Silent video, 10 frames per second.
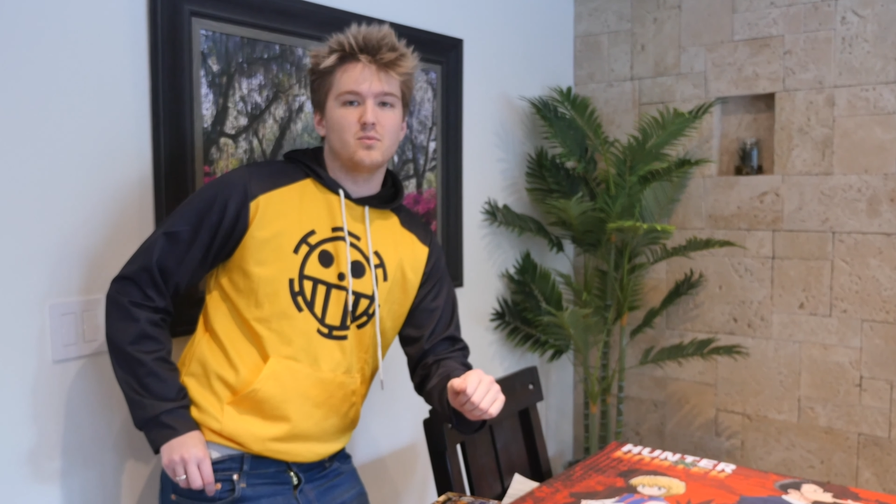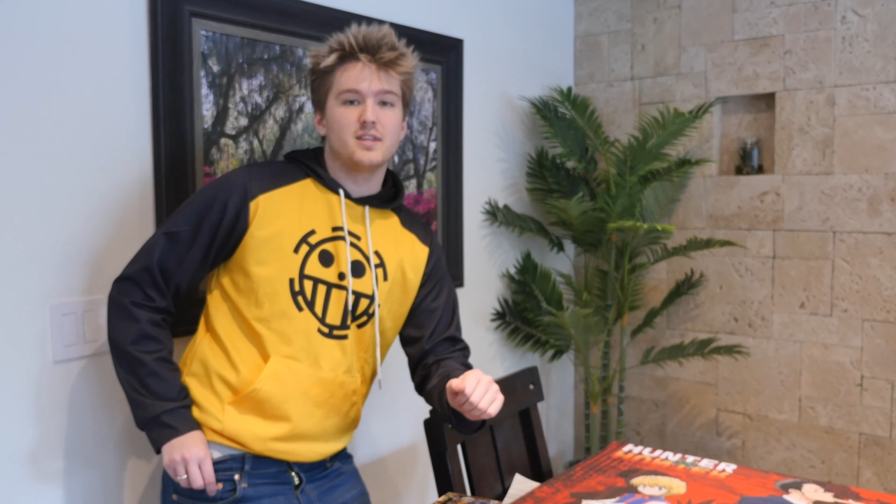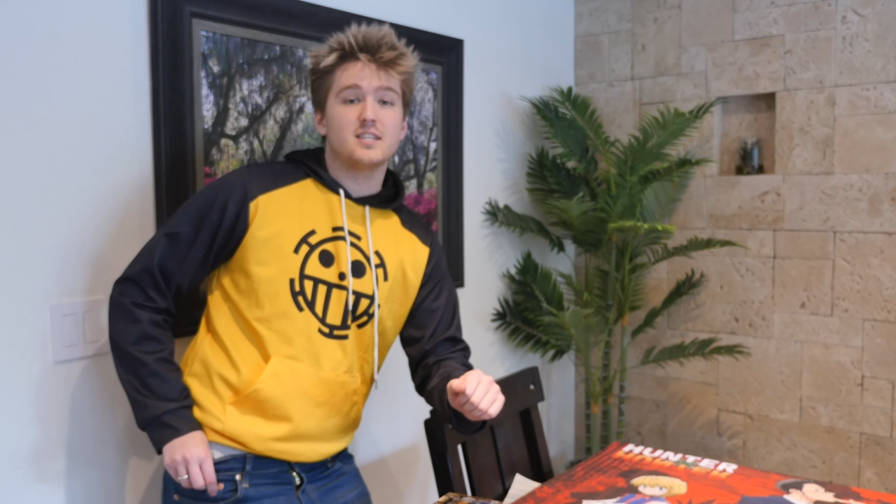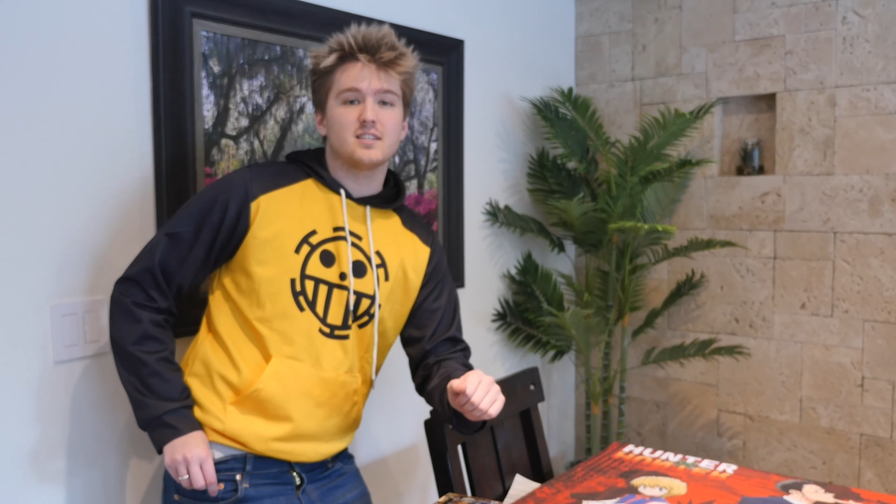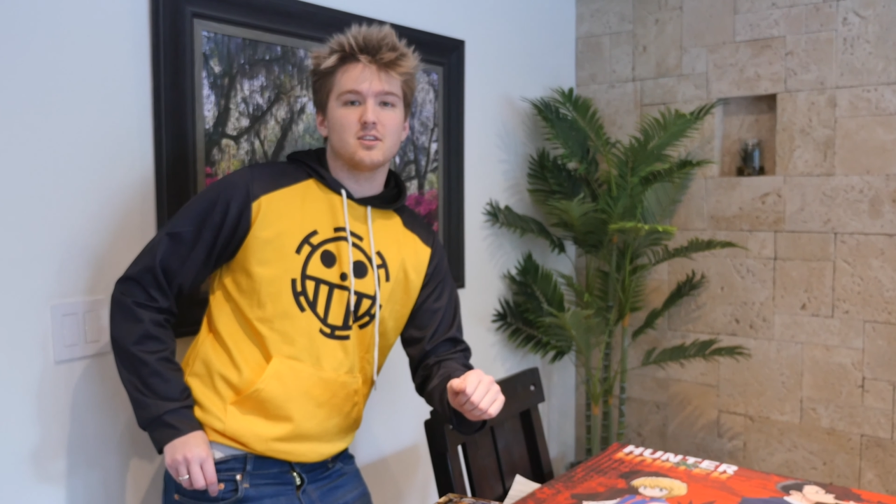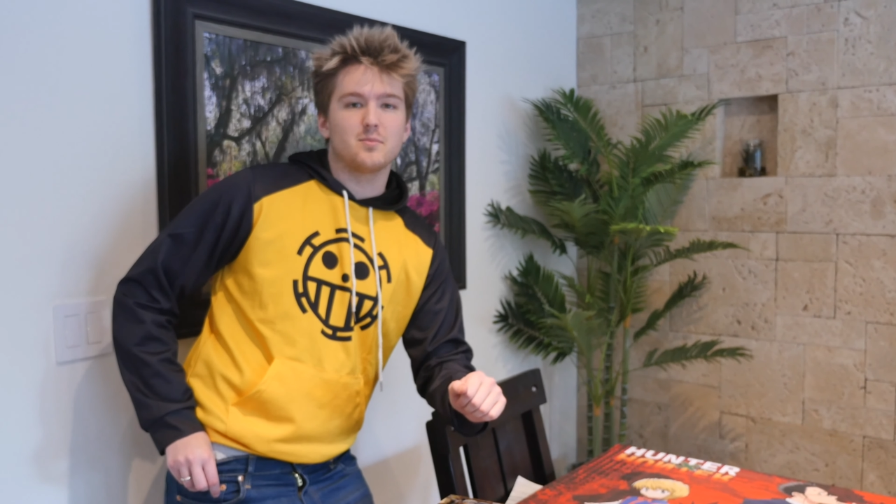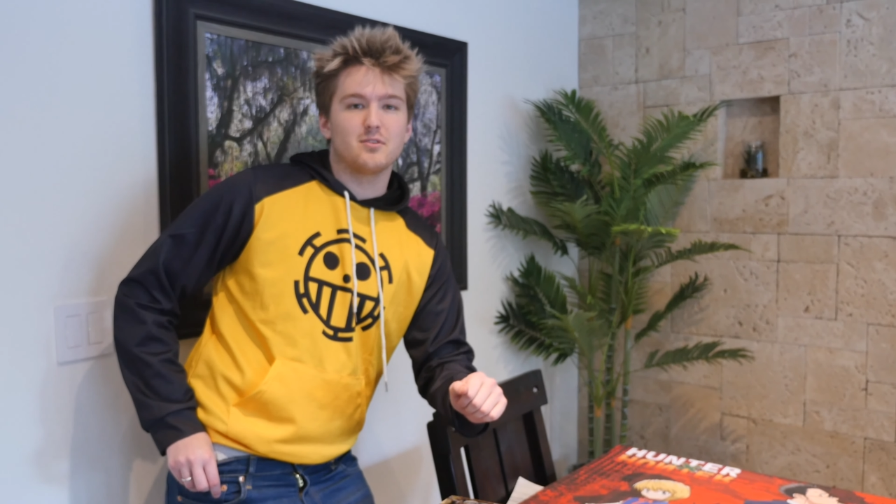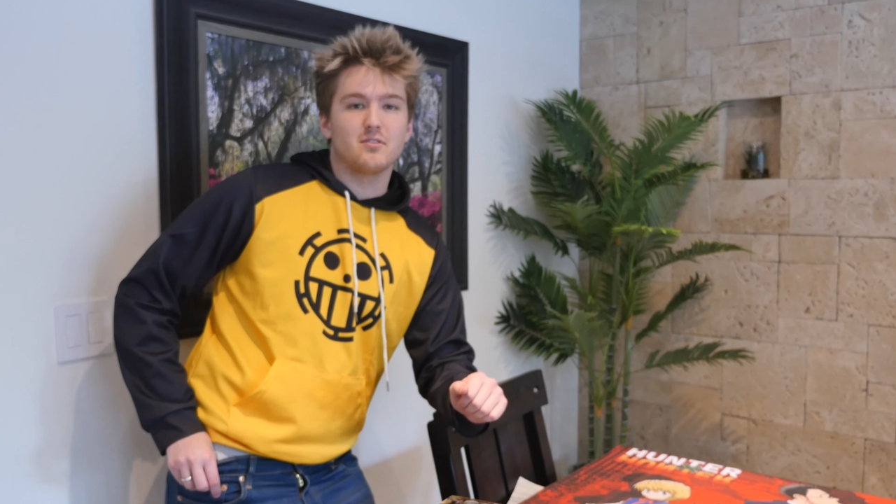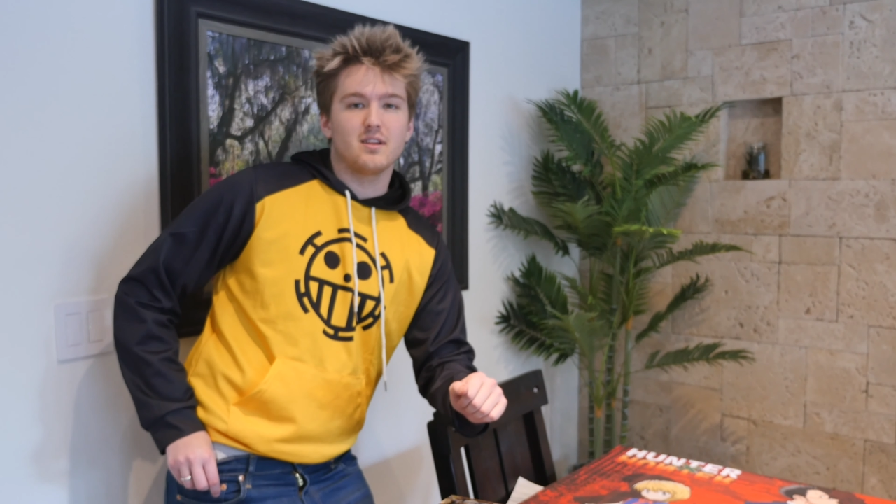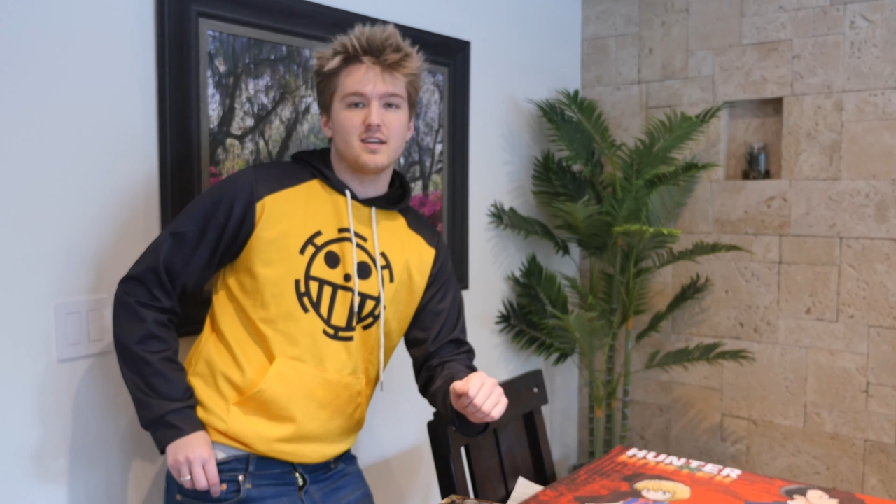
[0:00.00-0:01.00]
when this is going to be
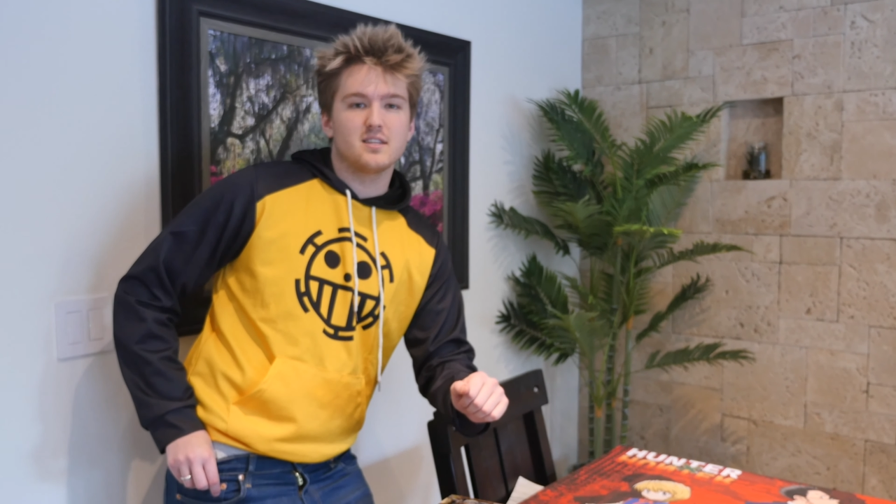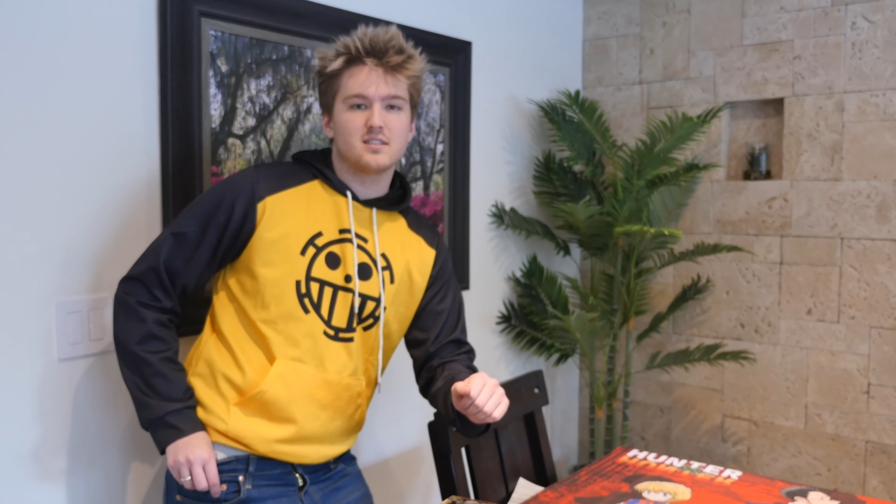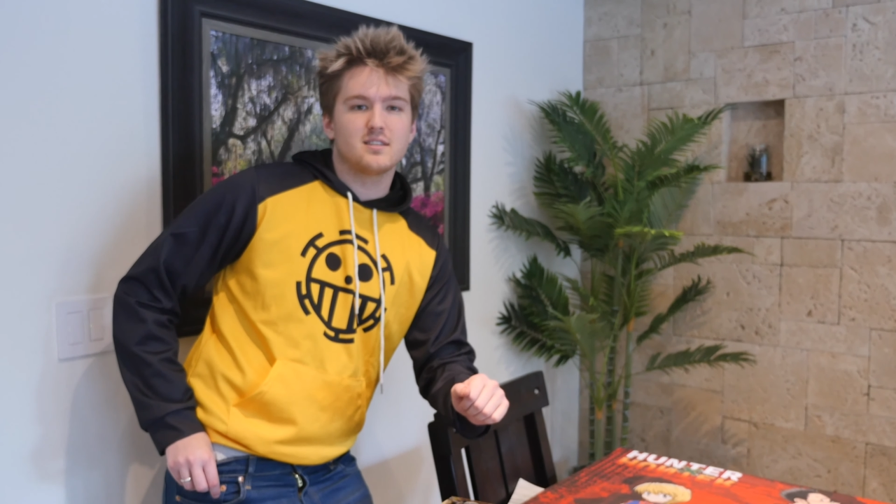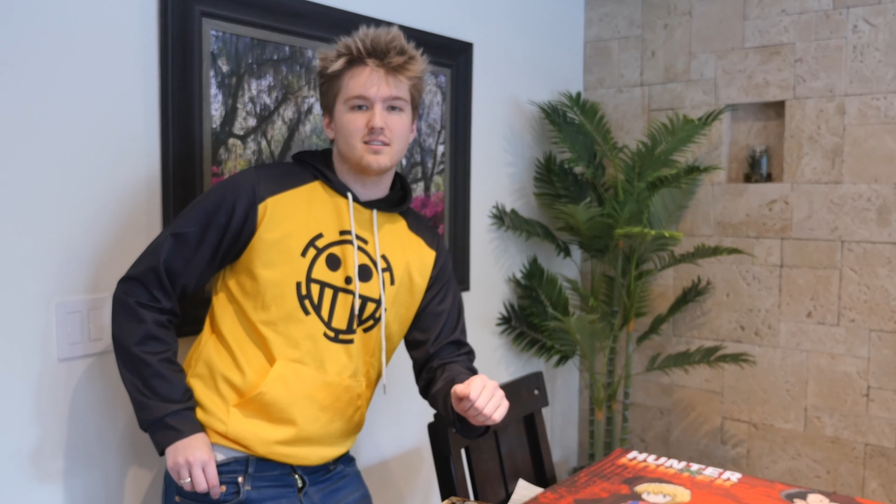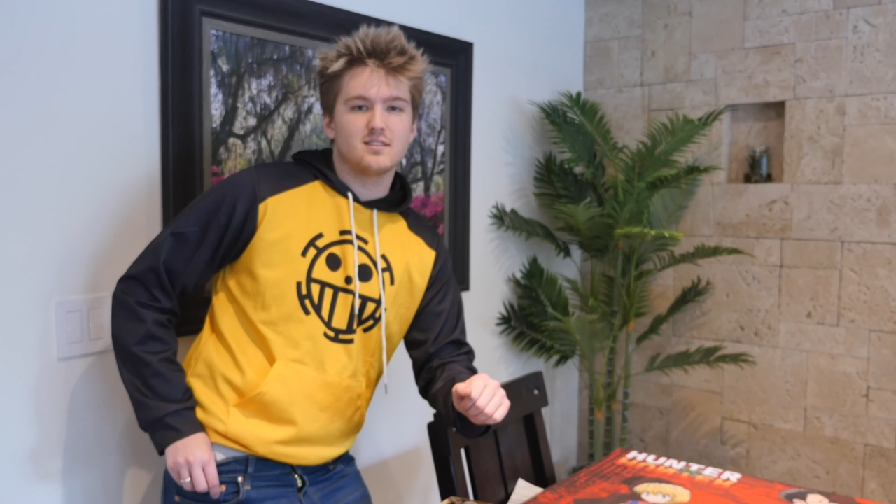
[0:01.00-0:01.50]
released,